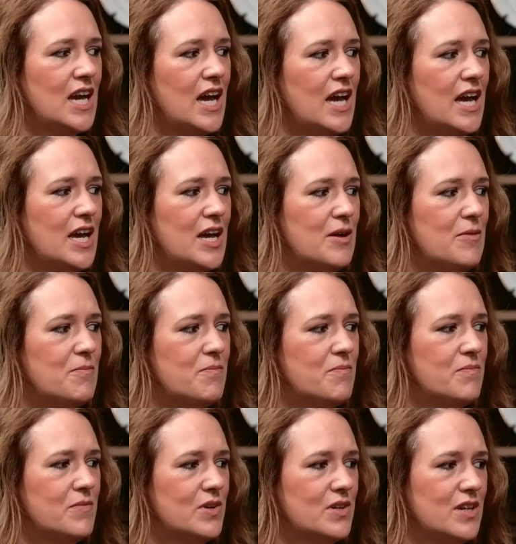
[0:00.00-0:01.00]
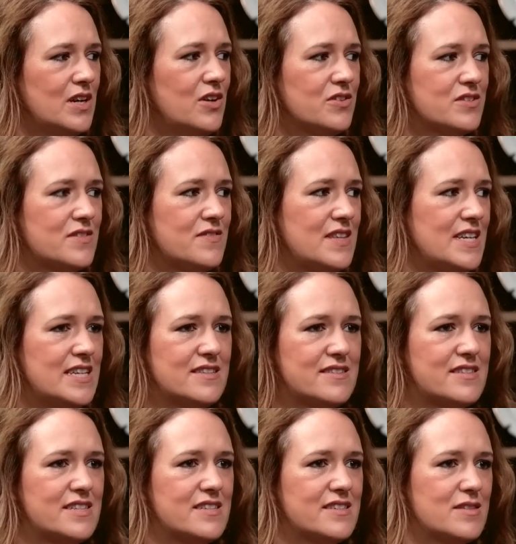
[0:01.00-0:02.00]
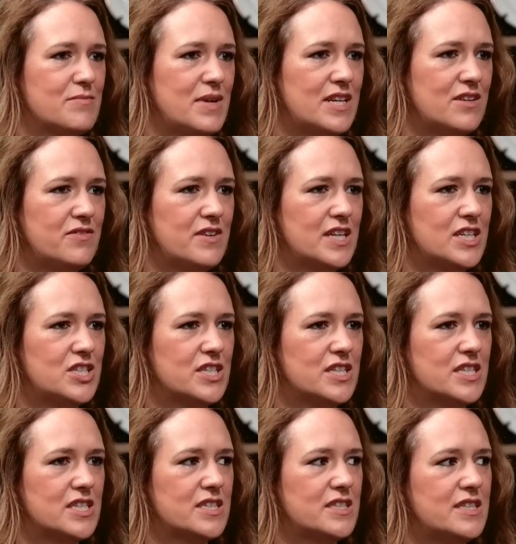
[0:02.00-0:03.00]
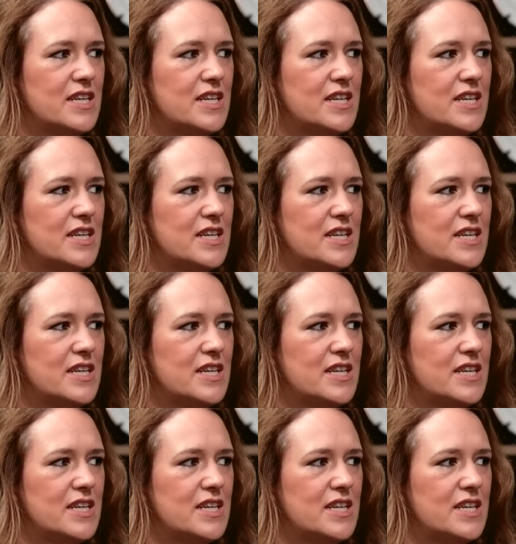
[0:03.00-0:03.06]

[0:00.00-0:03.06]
Lots of the incidents are manufactured.